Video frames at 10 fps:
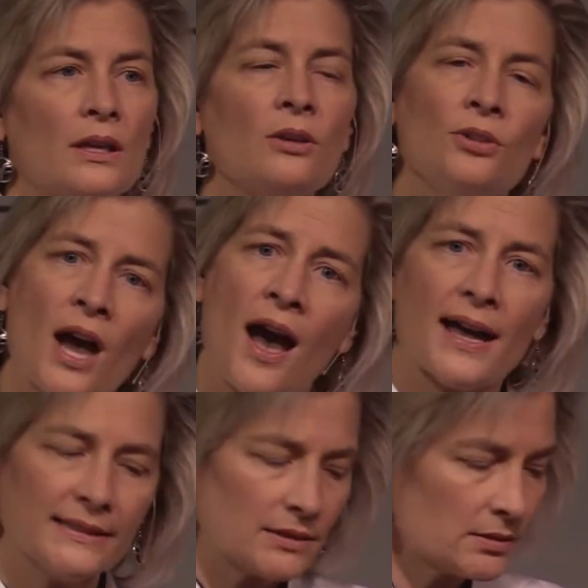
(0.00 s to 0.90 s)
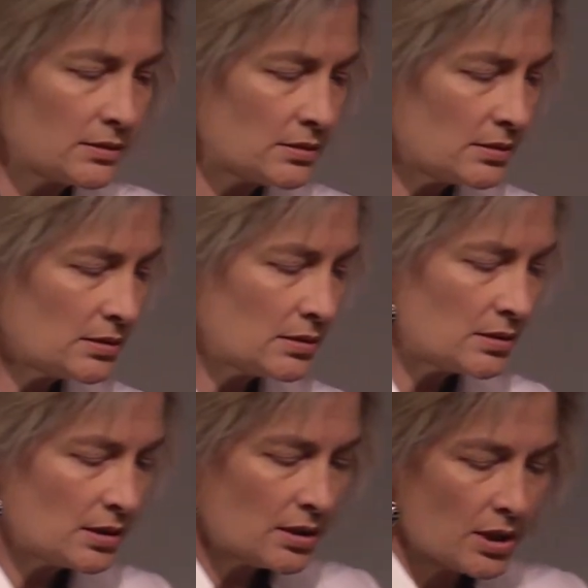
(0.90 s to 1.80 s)
You're not.
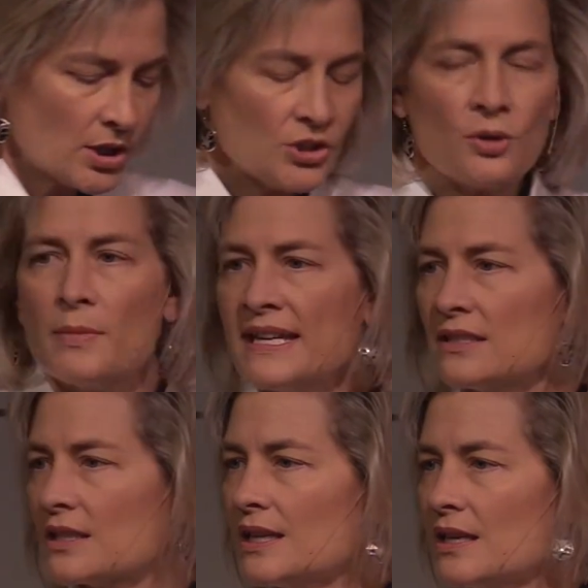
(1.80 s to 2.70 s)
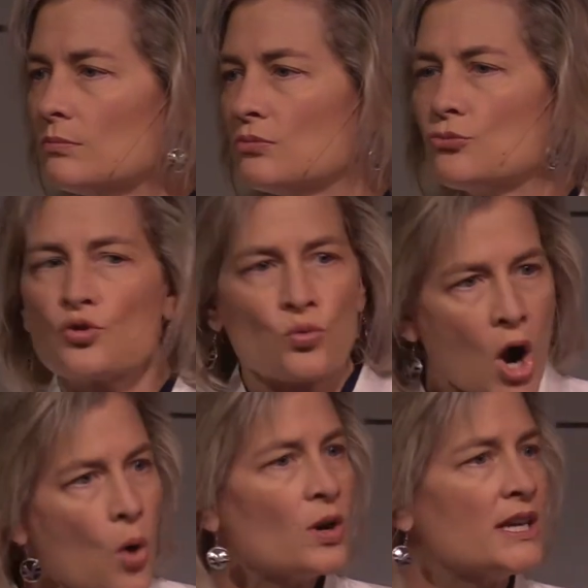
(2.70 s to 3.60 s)
You're meant to keep
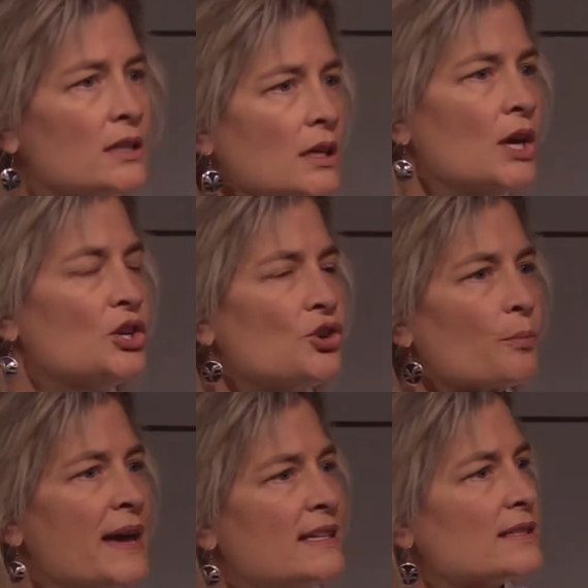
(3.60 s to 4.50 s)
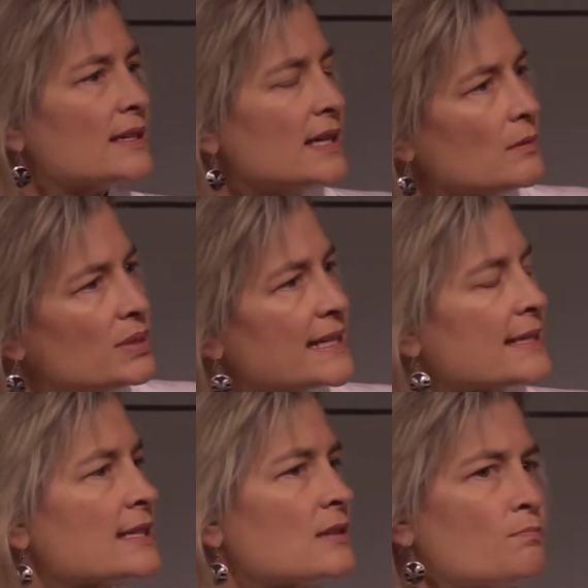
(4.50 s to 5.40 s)
growing. You're meant to keep
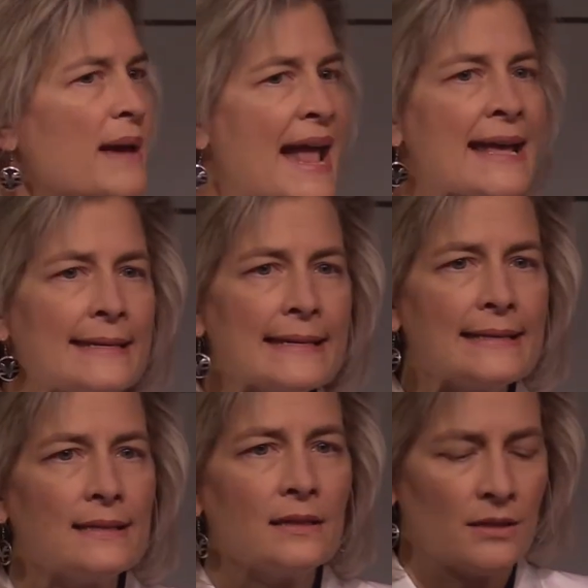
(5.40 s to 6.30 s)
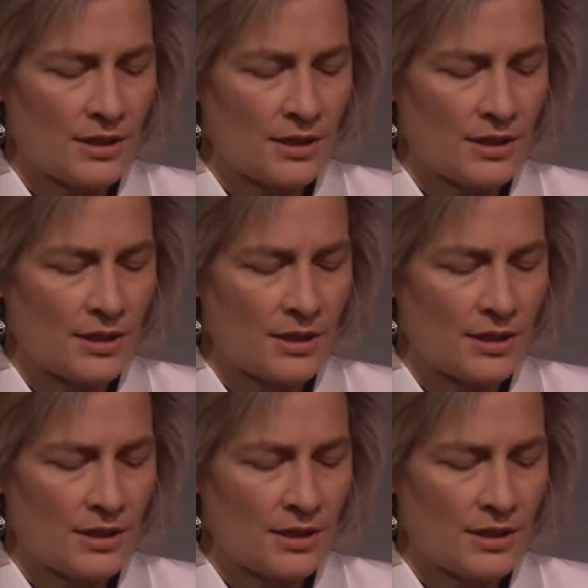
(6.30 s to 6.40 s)
expanding.